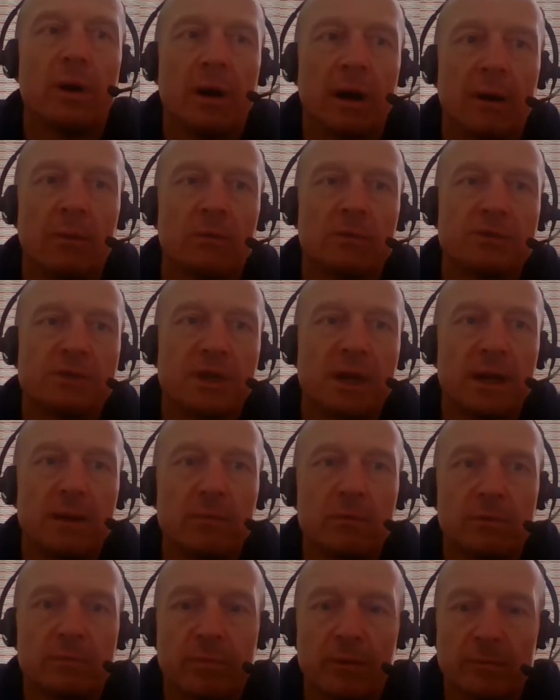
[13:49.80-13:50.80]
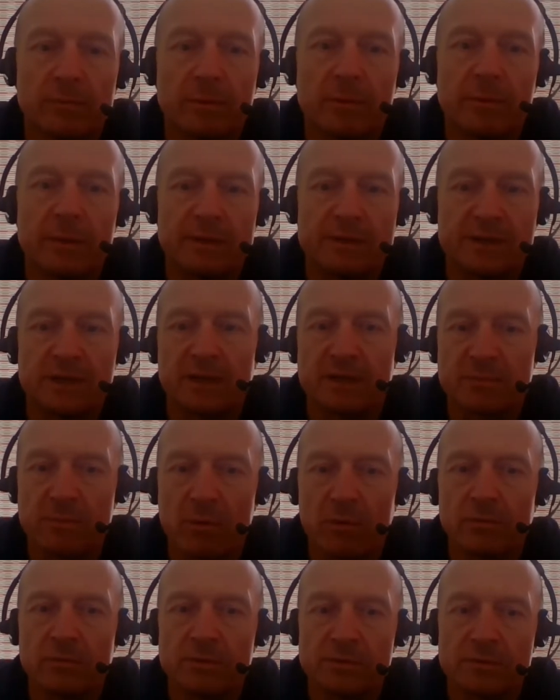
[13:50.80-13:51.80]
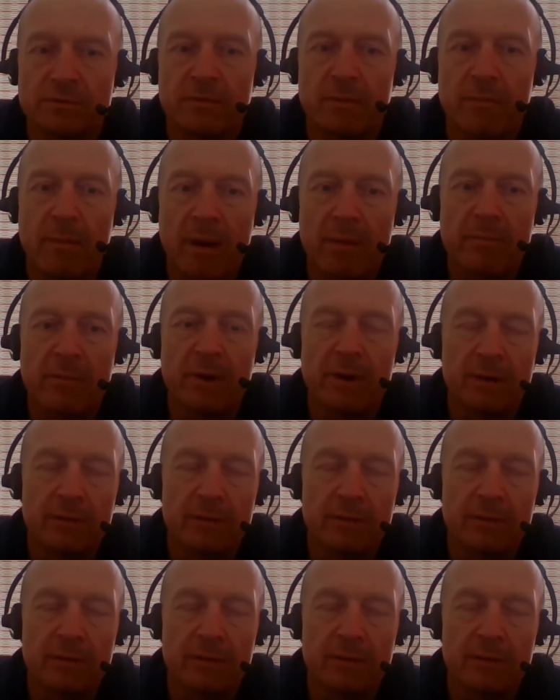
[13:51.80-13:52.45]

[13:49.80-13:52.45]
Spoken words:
I would say, would probably be 6 months from memory.